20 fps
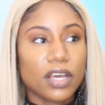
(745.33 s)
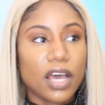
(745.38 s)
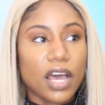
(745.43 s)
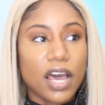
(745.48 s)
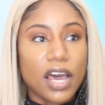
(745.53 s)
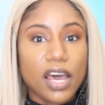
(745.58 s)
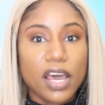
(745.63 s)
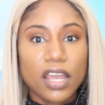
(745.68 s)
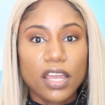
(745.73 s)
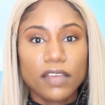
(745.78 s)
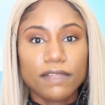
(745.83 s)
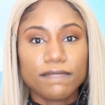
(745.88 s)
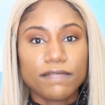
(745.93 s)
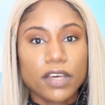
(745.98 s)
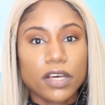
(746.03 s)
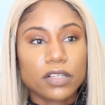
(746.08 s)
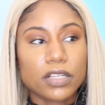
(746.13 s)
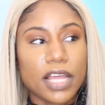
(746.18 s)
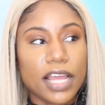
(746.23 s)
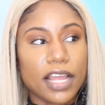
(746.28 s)
I
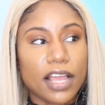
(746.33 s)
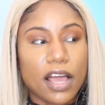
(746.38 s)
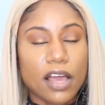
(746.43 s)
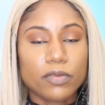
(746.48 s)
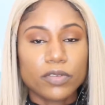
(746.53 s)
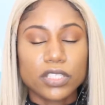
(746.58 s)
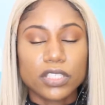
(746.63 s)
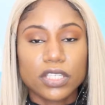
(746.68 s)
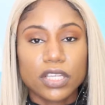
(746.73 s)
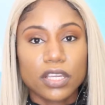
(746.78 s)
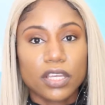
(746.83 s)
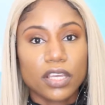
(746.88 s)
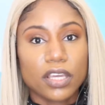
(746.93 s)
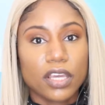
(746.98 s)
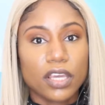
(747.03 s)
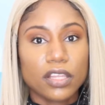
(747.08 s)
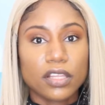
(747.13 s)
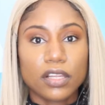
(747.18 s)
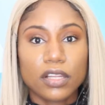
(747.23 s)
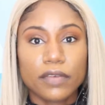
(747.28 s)
felt like I was sitting
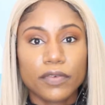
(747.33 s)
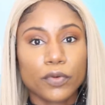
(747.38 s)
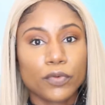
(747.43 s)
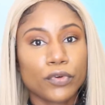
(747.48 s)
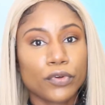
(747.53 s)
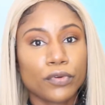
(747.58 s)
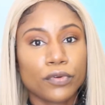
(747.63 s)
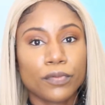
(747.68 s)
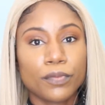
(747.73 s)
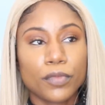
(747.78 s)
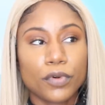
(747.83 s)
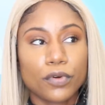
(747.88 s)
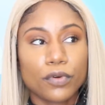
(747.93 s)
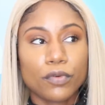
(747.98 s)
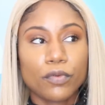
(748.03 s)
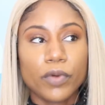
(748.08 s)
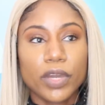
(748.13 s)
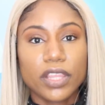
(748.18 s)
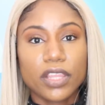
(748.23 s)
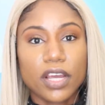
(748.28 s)
in the living room
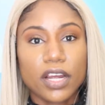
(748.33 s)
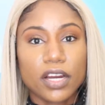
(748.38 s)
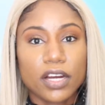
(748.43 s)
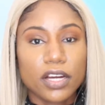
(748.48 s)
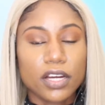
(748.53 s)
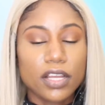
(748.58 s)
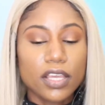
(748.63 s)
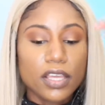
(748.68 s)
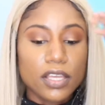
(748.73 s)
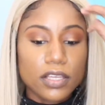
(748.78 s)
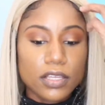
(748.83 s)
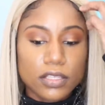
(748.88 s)
with her.